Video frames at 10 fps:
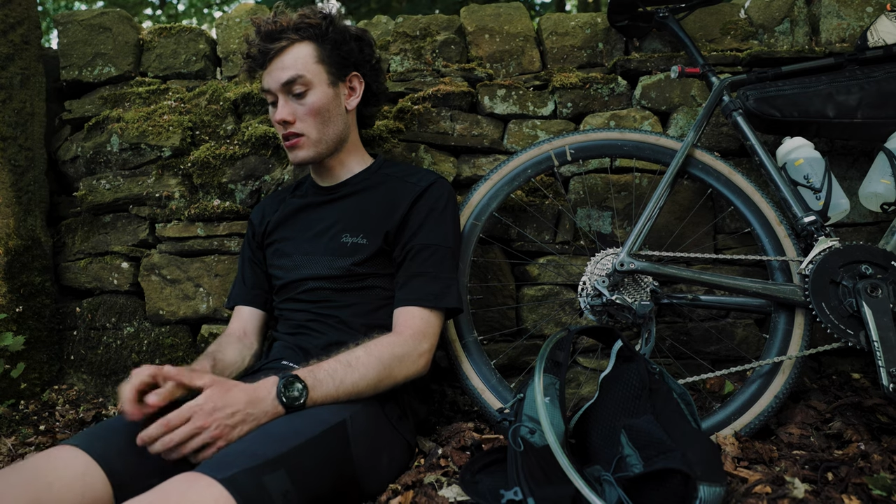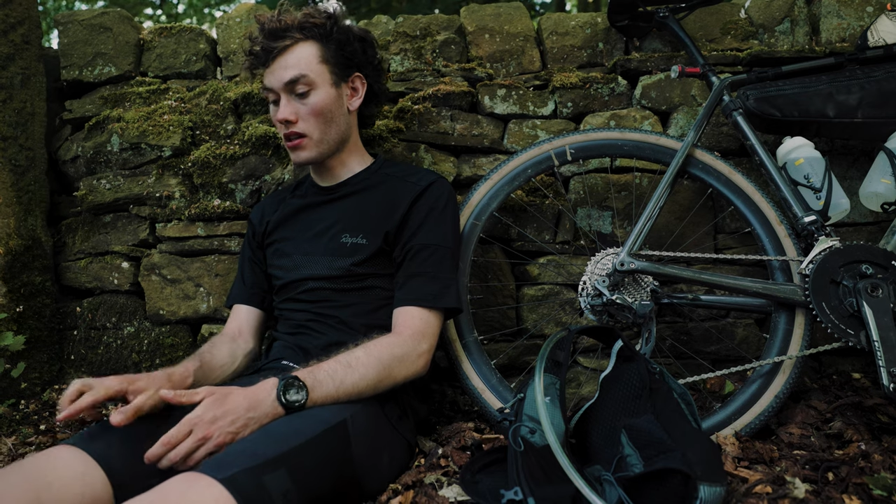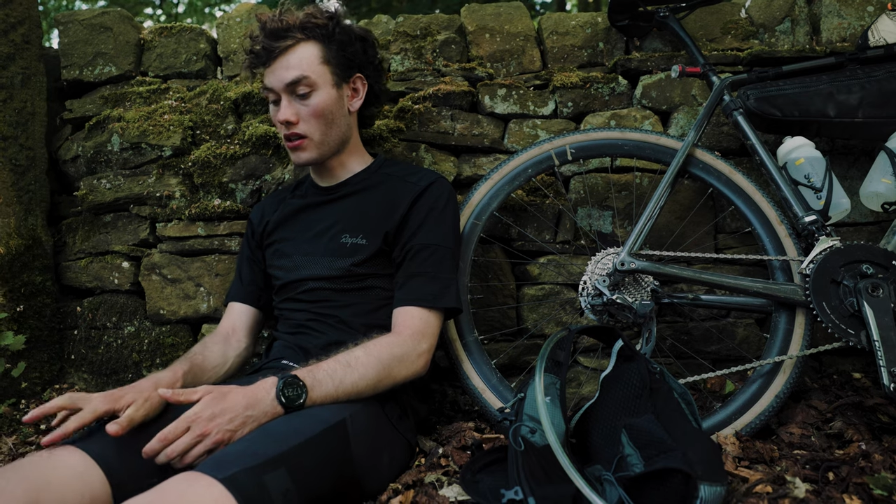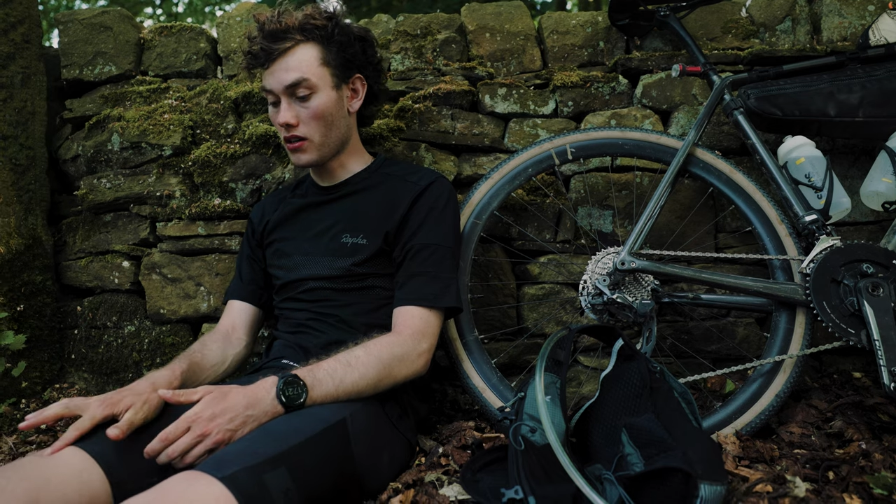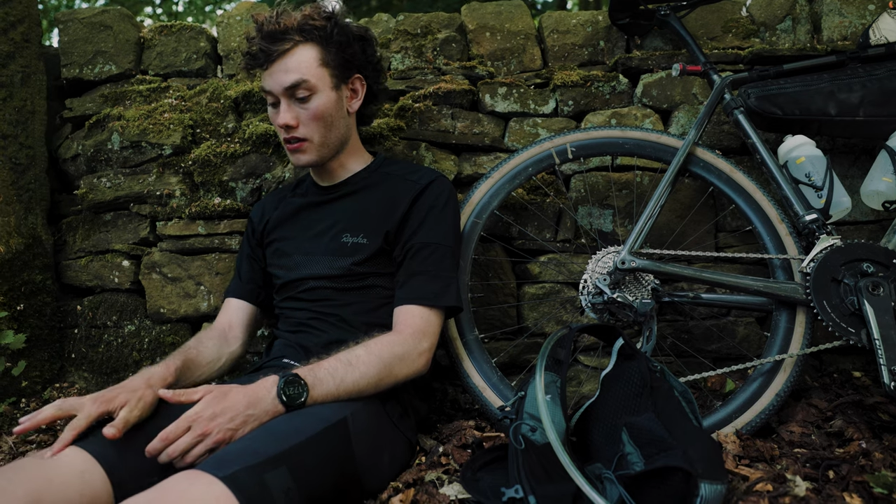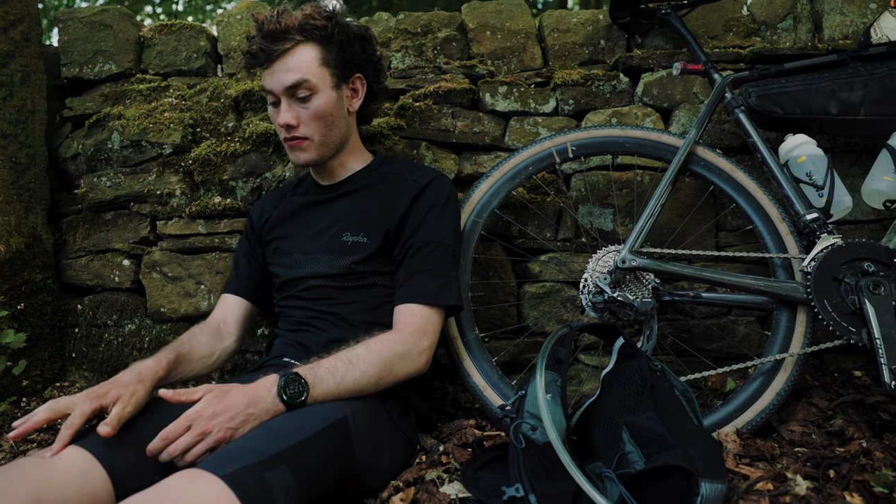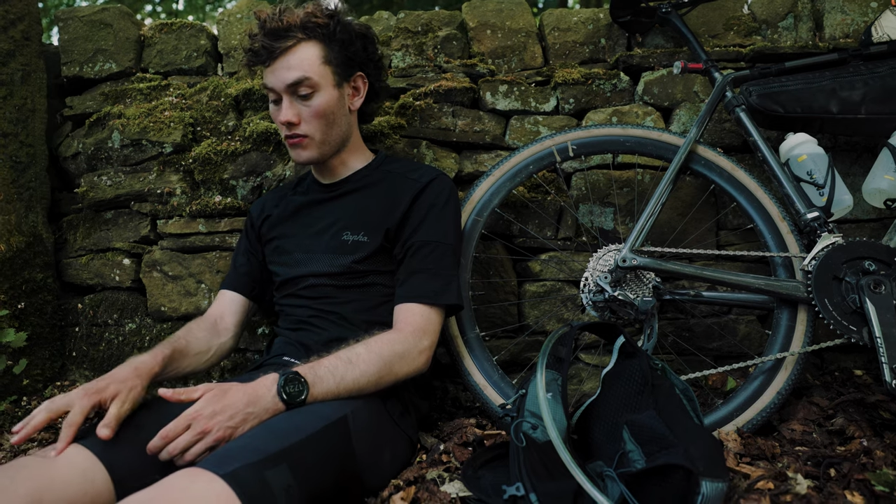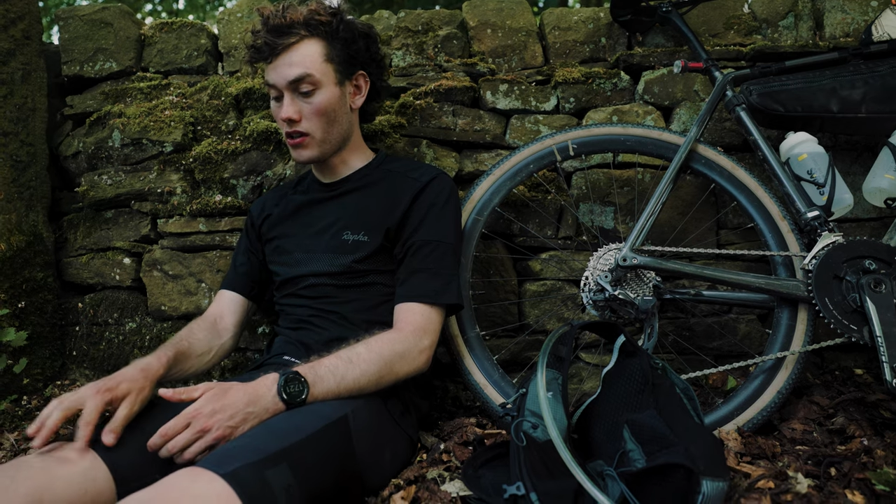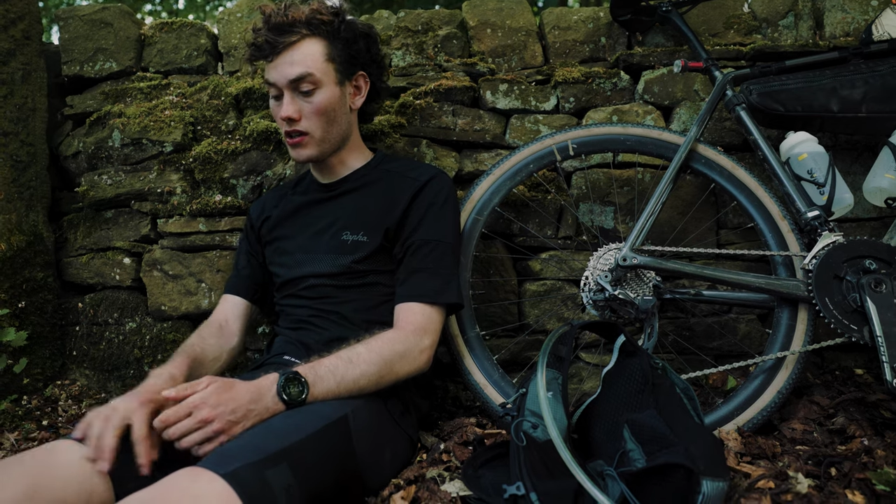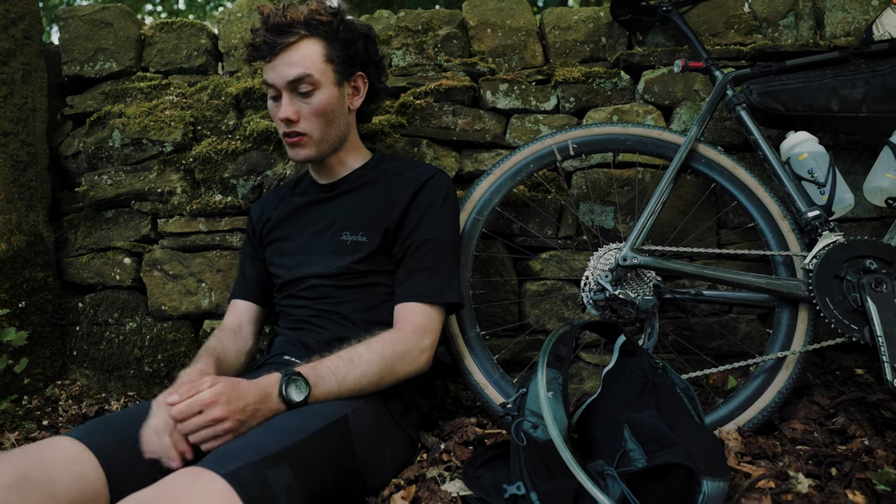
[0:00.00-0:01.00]
I can't even
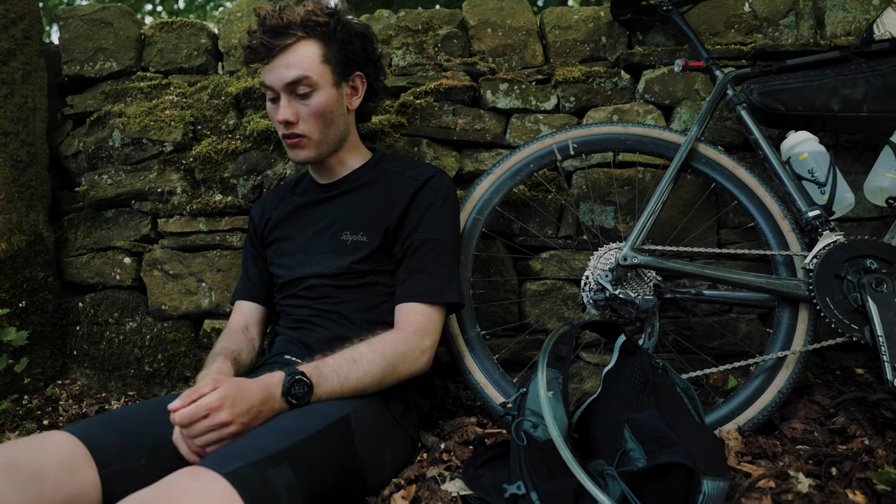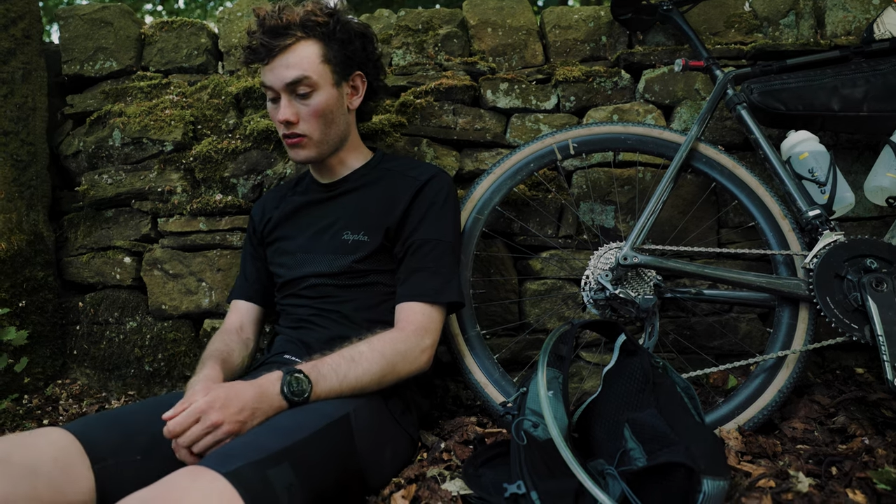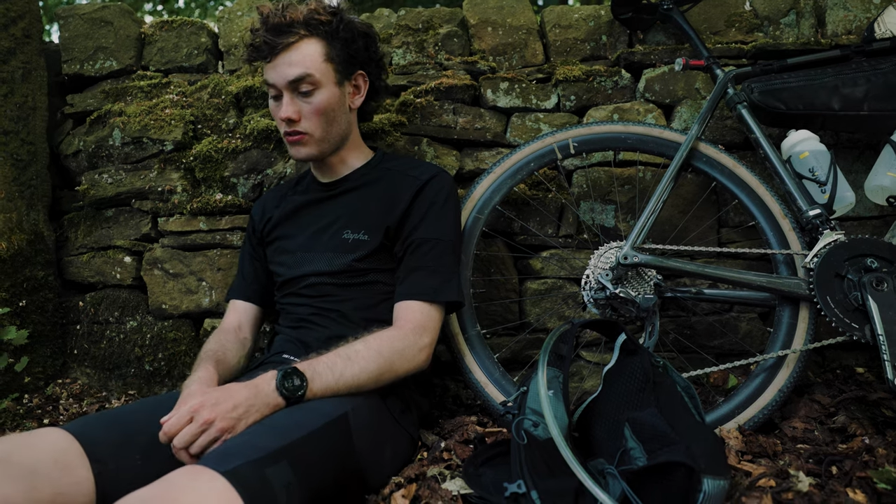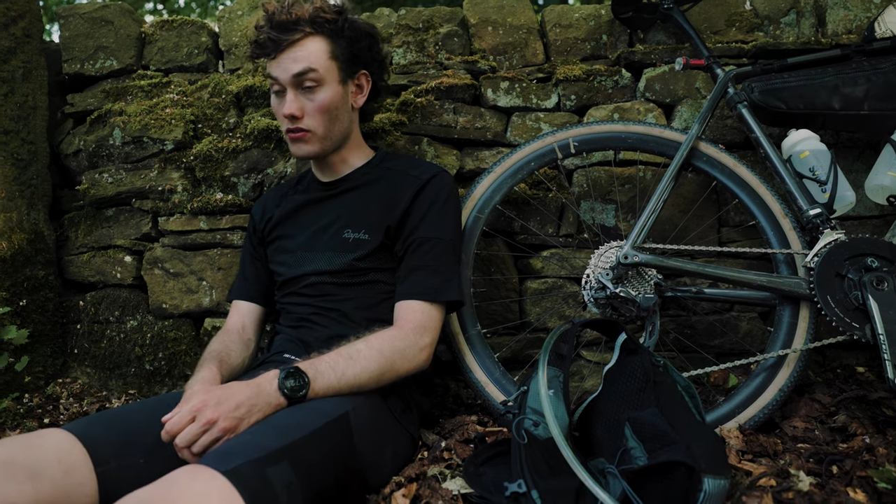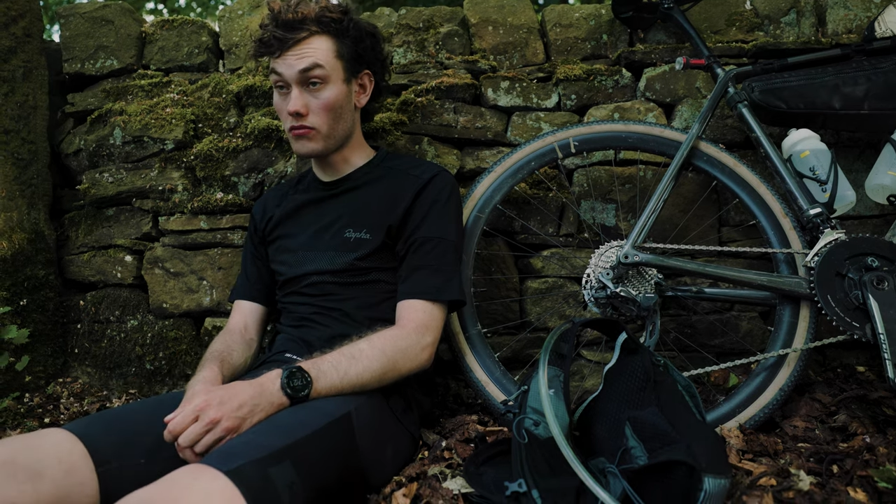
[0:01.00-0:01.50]
ride on the